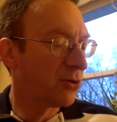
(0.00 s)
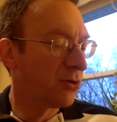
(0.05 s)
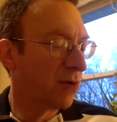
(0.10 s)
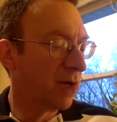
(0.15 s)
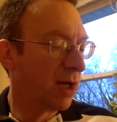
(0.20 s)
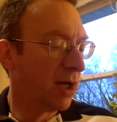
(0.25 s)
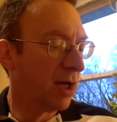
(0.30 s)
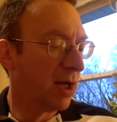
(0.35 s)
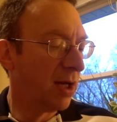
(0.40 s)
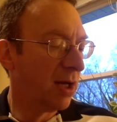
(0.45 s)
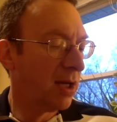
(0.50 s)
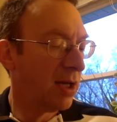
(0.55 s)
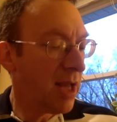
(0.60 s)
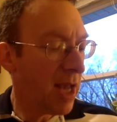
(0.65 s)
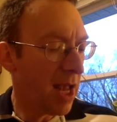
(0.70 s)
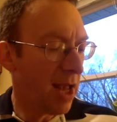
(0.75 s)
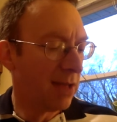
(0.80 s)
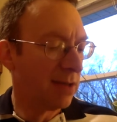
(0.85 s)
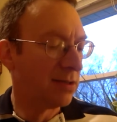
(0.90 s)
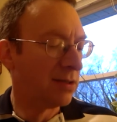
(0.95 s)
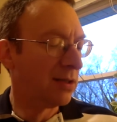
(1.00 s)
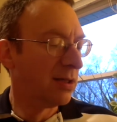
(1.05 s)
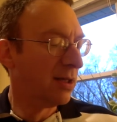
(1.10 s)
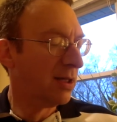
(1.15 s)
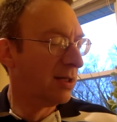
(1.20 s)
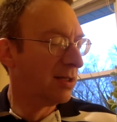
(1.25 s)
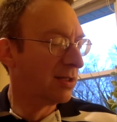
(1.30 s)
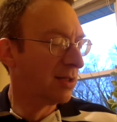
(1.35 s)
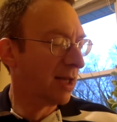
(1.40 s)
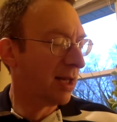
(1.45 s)
drinking. Yes,
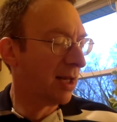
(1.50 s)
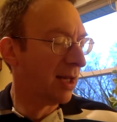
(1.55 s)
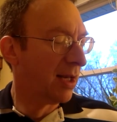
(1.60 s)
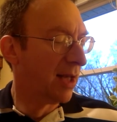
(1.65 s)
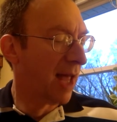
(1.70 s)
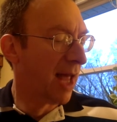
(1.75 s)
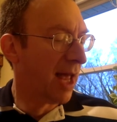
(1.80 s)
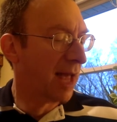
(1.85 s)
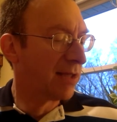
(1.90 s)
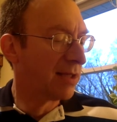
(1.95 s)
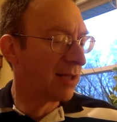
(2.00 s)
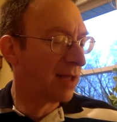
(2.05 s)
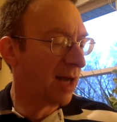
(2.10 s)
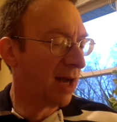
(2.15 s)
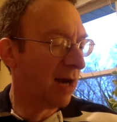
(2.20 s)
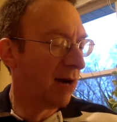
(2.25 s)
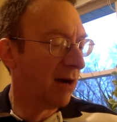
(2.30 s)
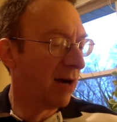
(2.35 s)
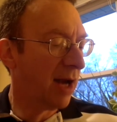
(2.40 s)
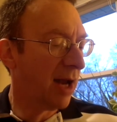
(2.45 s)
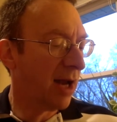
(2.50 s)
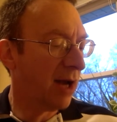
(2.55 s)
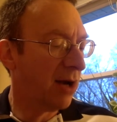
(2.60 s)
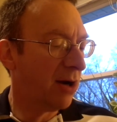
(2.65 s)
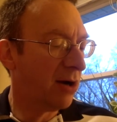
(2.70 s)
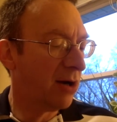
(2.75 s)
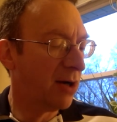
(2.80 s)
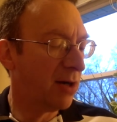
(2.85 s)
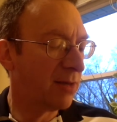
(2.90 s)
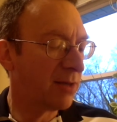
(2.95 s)
he said at last, and Arietti
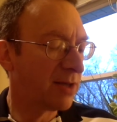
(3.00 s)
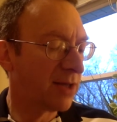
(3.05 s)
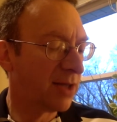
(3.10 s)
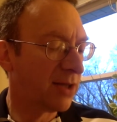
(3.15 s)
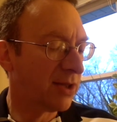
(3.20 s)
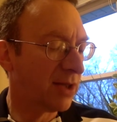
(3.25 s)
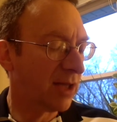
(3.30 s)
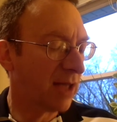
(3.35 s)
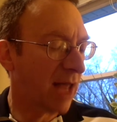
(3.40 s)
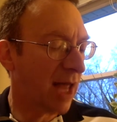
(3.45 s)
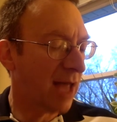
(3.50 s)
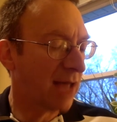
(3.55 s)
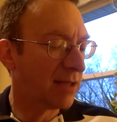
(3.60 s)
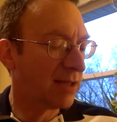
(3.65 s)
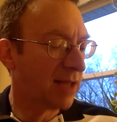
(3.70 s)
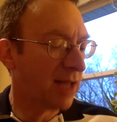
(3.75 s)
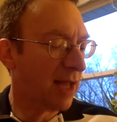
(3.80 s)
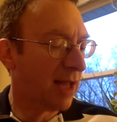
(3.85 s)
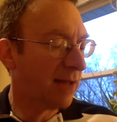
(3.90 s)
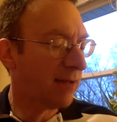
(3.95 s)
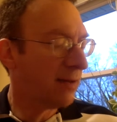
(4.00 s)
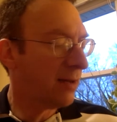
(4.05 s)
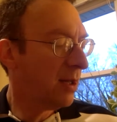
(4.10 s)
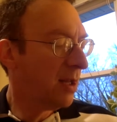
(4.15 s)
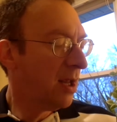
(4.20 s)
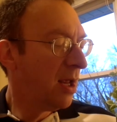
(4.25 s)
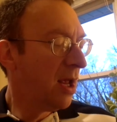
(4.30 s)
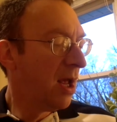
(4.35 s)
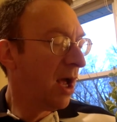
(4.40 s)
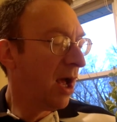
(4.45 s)
heard him set the glass down.
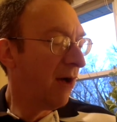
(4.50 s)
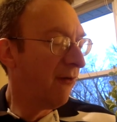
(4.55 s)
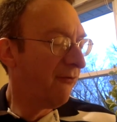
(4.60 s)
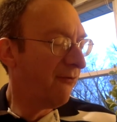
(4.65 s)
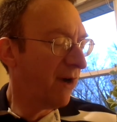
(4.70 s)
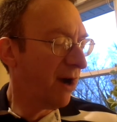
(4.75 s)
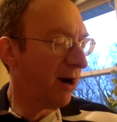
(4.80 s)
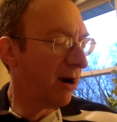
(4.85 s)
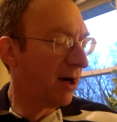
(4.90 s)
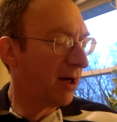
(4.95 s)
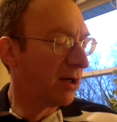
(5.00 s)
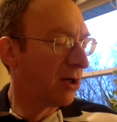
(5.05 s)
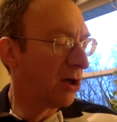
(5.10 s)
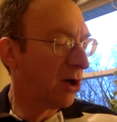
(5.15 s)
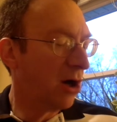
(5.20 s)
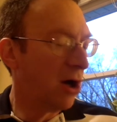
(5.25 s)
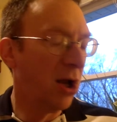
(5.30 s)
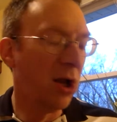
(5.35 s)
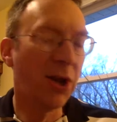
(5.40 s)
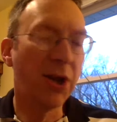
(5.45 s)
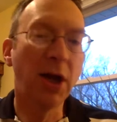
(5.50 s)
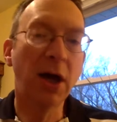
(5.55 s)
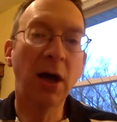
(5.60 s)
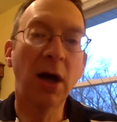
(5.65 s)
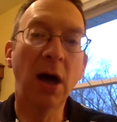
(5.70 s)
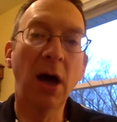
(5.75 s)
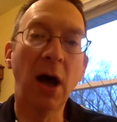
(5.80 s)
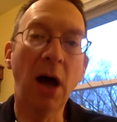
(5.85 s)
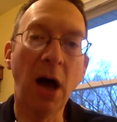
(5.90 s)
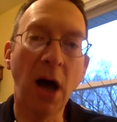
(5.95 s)
A ferret called
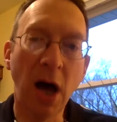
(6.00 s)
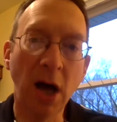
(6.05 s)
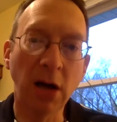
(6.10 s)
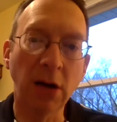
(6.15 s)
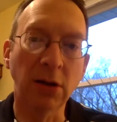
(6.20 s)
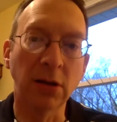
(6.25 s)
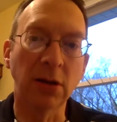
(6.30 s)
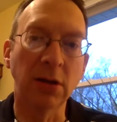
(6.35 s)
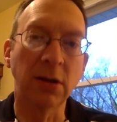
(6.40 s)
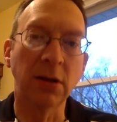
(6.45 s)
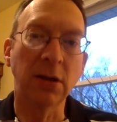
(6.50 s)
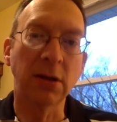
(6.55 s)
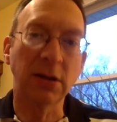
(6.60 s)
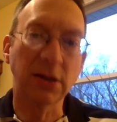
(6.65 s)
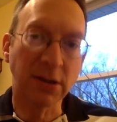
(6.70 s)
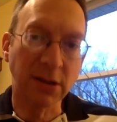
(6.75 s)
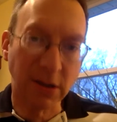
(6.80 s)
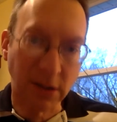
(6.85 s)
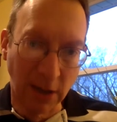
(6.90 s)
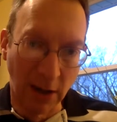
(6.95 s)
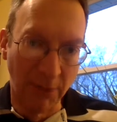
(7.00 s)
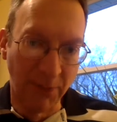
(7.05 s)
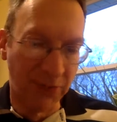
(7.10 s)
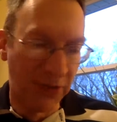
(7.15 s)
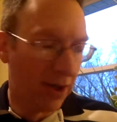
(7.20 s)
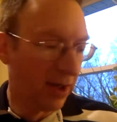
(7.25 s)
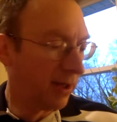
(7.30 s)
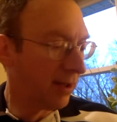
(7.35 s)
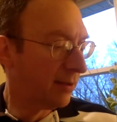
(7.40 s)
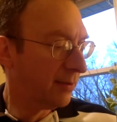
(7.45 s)
Uncle Something.
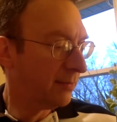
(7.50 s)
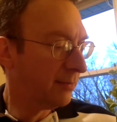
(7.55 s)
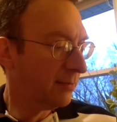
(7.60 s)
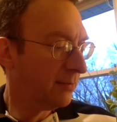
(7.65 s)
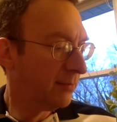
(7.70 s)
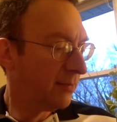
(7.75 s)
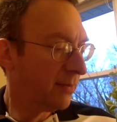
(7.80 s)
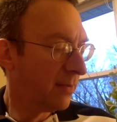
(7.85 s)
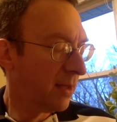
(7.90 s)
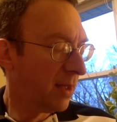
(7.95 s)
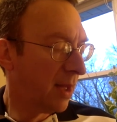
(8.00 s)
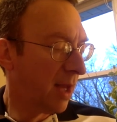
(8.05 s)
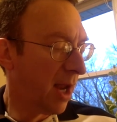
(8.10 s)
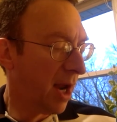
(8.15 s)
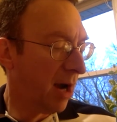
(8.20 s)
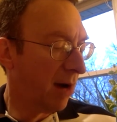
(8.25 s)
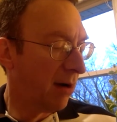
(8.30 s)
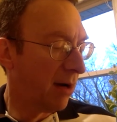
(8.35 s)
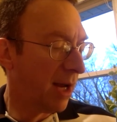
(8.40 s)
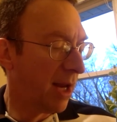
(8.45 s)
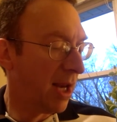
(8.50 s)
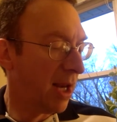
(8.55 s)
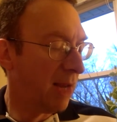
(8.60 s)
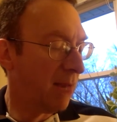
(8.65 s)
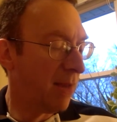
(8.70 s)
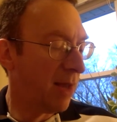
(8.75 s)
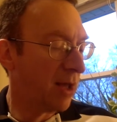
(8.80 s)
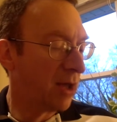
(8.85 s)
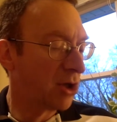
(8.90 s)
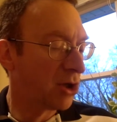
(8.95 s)
Arietti
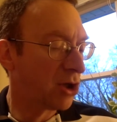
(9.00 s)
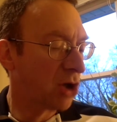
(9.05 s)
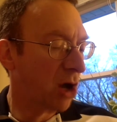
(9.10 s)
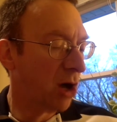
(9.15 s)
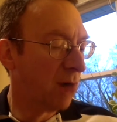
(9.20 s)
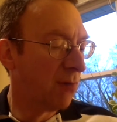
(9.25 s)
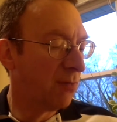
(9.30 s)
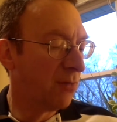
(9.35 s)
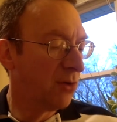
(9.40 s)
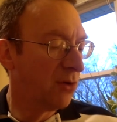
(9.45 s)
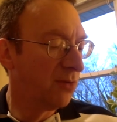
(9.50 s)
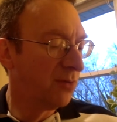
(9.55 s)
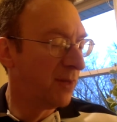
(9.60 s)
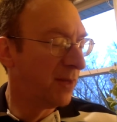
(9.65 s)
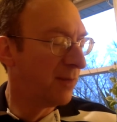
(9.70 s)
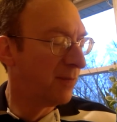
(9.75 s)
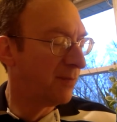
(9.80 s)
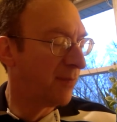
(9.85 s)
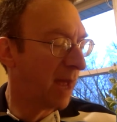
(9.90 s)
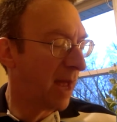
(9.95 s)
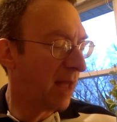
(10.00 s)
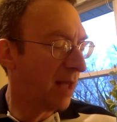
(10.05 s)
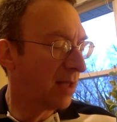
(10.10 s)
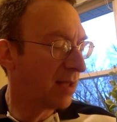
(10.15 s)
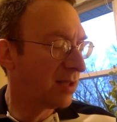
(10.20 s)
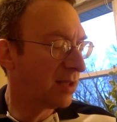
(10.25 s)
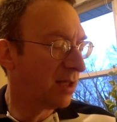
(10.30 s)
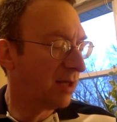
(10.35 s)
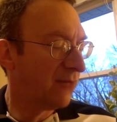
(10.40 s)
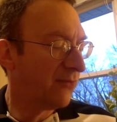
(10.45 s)
made a sharp movement,
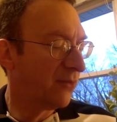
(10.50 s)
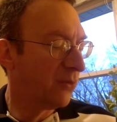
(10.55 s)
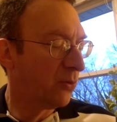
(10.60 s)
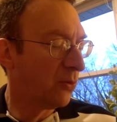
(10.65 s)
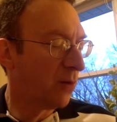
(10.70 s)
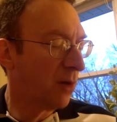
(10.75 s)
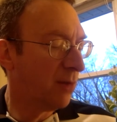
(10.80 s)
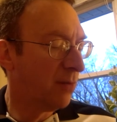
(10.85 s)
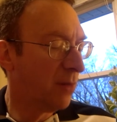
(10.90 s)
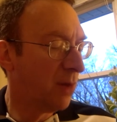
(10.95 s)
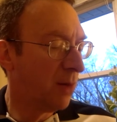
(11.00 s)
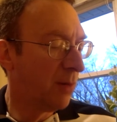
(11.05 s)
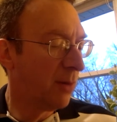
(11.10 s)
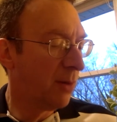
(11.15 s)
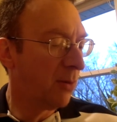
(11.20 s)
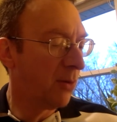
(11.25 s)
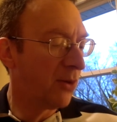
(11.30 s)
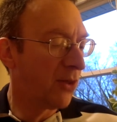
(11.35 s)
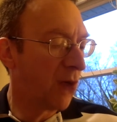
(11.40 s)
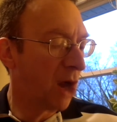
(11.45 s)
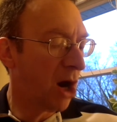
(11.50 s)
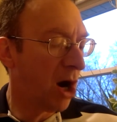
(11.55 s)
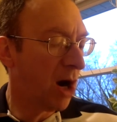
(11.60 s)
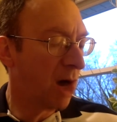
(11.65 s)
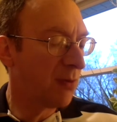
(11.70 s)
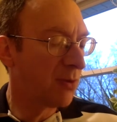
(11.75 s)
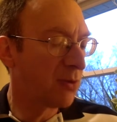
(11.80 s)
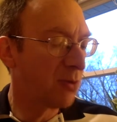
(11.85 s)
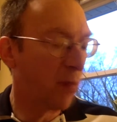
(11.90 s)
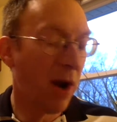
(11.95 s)
balancing for one moment with
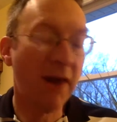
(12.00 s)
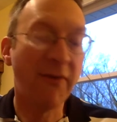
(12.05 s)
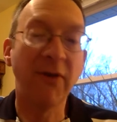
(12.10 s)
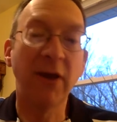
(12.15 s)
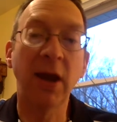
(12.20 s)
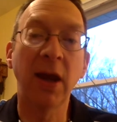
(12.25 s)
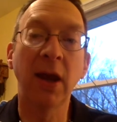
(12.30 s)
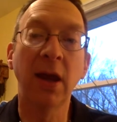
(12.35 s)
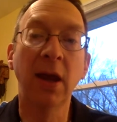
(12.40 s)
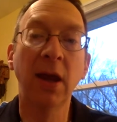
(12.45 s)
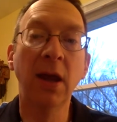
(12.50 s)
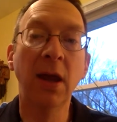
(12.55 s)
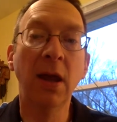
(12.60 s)
arms waving,